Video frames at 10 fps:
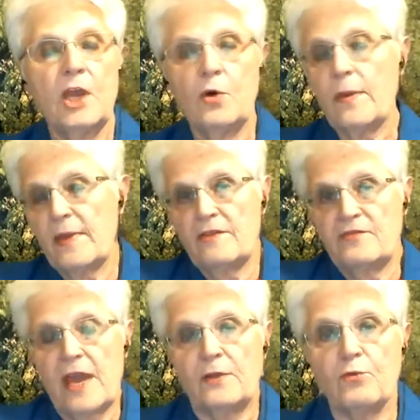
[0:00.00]
We may have
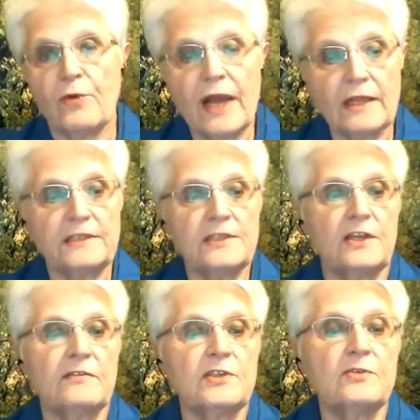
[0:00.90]
had
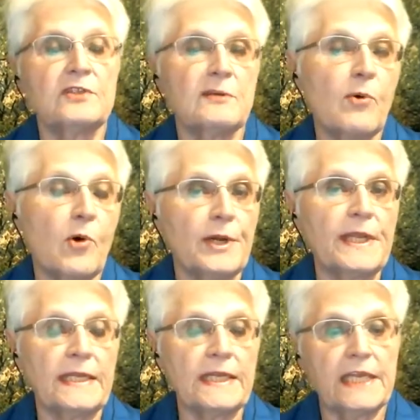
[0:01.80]
relatives who
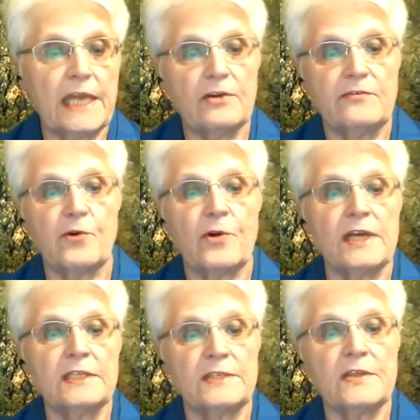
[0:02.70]
supported and cared for
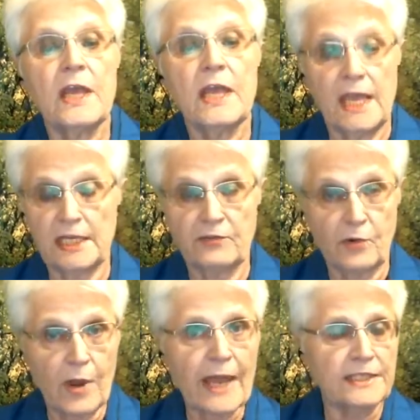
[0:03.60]
us and a
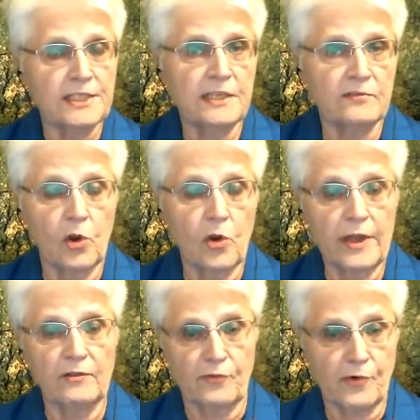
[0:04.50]
variety of
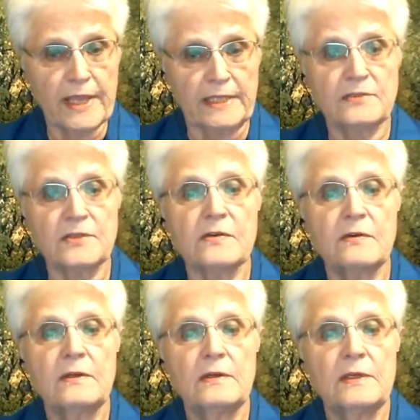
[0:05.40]
loyal friends,
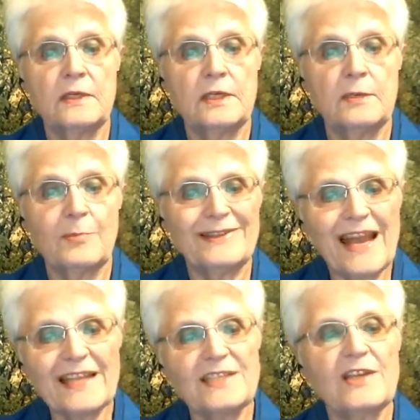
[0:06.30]
but
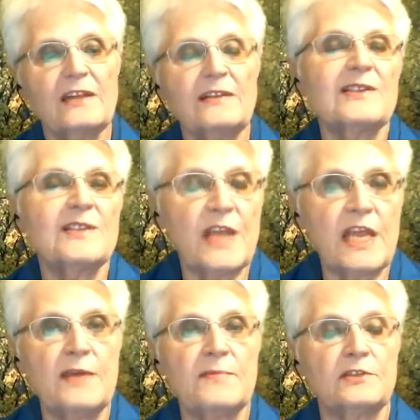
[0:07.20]
that's not the
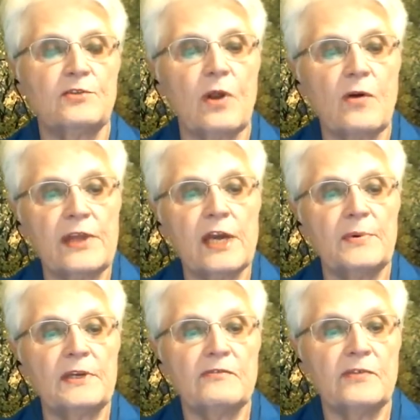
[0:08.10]
same as growing
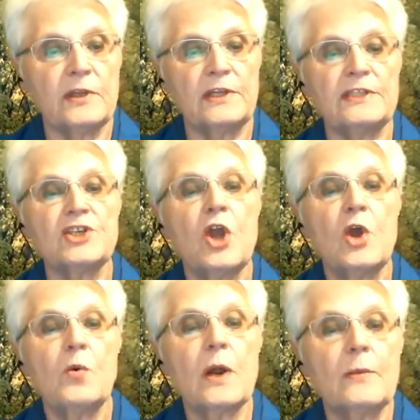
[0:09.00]
up in a village
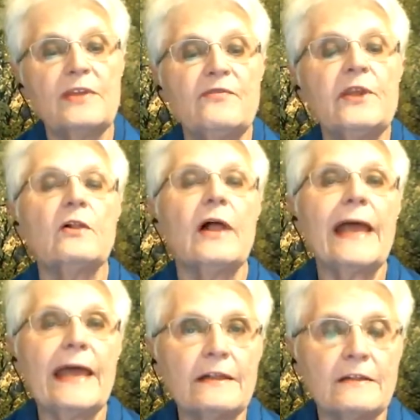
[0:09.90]
where we feel
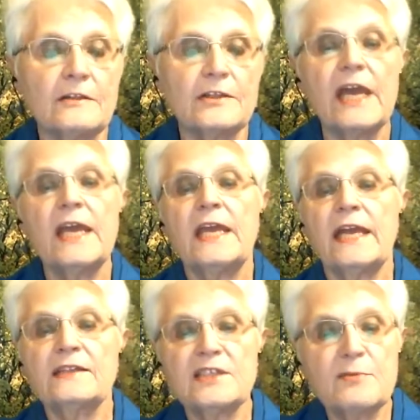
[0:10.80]
held
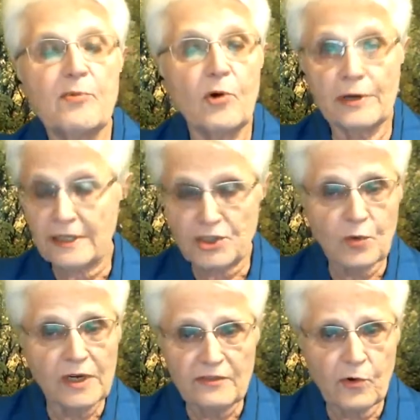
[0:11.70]
and supported
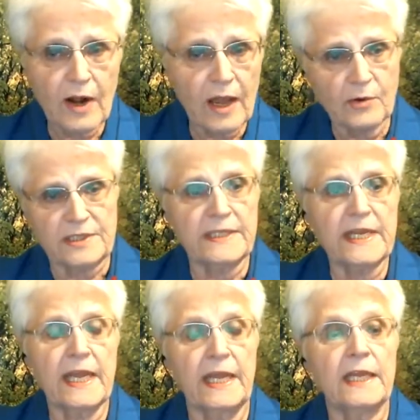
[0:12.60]
24 hours a
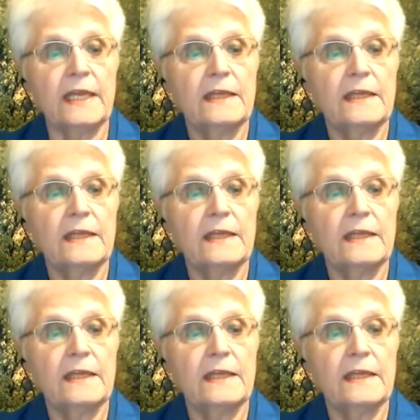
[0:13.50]
day